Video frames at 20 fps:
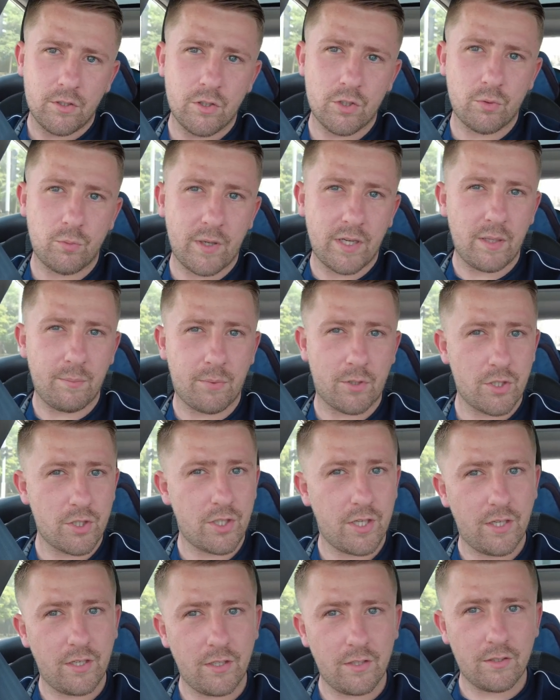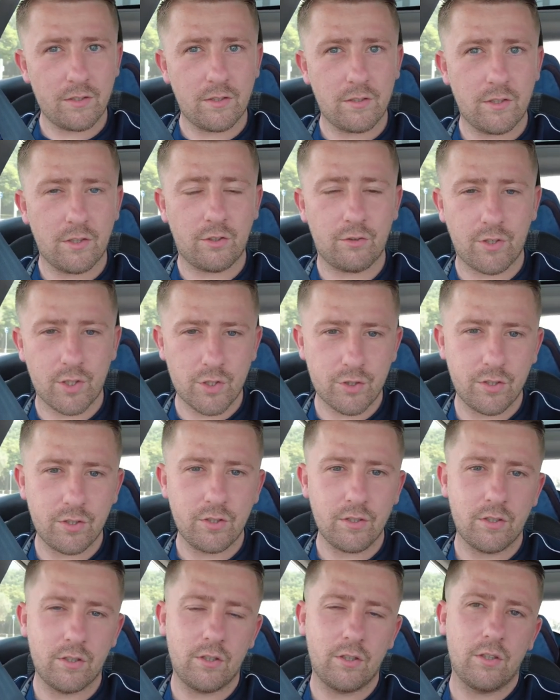twenty percent Christian,
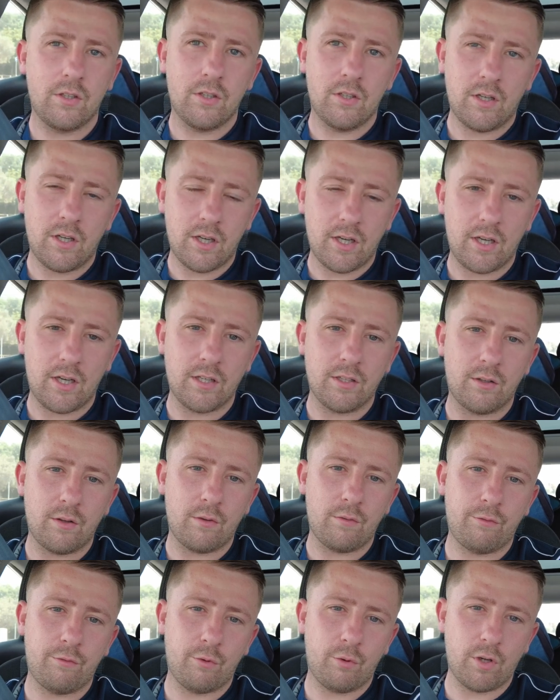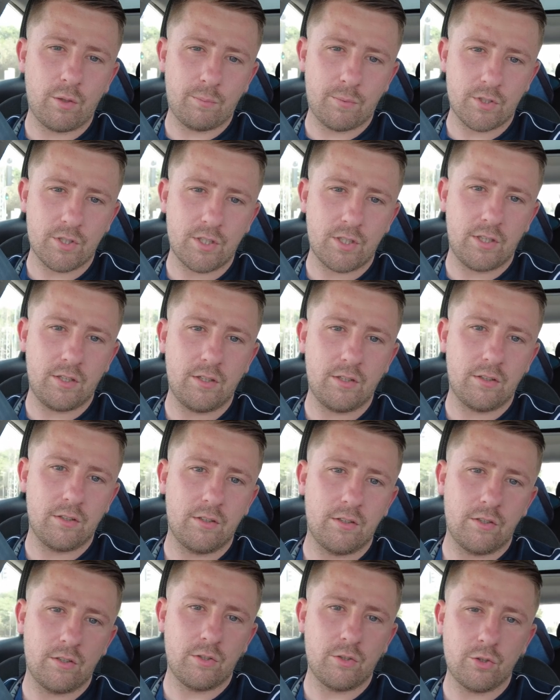and forty percent
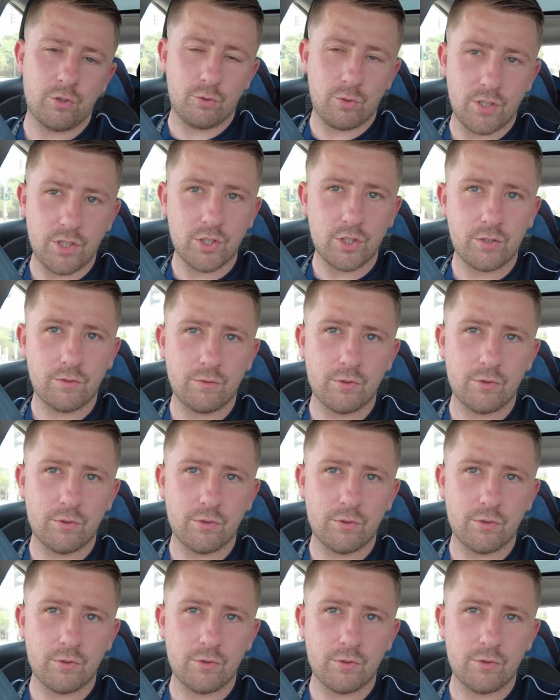Jewish.